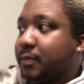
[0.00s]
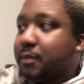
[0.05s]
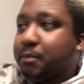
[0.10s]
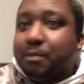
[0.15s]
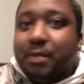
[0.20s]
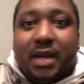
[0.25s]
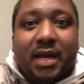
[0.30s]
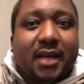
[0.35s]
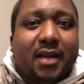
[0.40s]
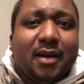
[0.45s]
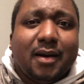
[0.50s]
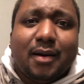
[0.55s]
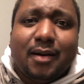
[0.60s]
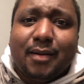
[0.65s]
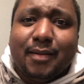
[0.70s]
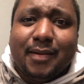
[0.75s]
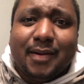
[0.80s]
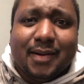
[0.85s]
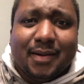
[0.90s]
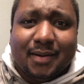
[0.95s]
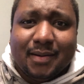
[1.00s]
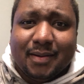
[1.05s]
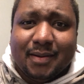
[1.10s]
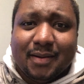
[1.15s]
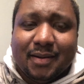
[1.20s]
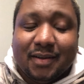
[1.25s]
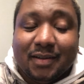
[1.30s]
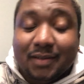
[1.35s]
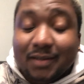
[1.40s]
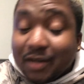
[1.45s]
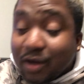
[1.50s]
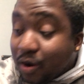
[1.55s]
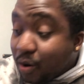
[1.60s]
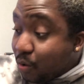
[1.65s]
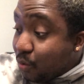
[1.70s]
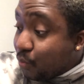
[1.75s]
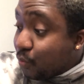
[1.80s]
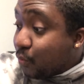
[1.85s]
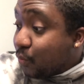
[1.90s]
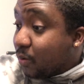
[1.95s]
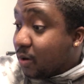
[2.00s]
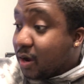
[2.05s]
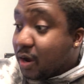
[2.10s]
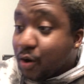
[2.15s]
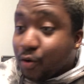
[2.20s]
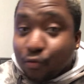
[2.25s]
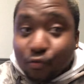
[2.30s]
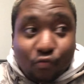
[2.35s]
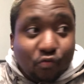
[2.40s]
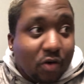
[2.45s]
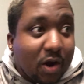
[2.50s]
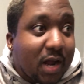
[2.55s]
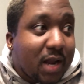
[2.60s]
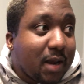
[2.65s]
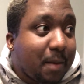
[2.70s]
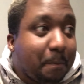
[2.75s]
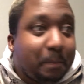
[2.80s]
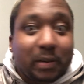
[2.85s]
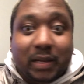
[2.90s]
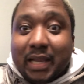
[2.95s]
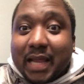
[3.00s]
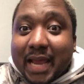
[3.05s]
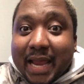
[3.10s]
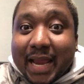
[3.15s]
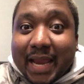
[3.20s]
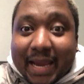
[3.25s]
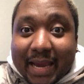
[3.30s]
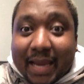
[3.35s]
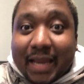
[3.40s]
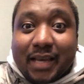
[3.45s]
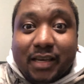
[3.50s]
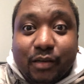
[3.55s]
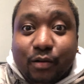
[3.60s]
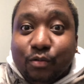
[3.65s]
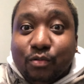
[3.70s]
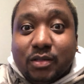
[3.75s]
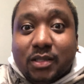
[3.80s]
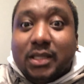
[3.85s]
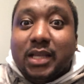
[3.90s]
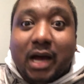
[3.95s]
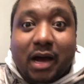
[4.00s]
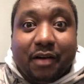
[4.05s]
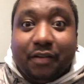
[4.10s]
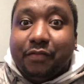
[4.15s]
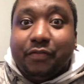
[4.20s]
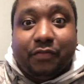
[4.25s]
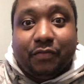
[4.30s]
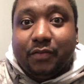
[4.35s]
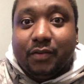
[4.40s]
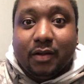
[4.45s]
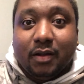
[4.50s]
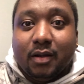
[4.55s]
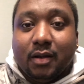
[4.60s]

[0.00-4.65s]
Be a dog. Go, run, play, do stuff.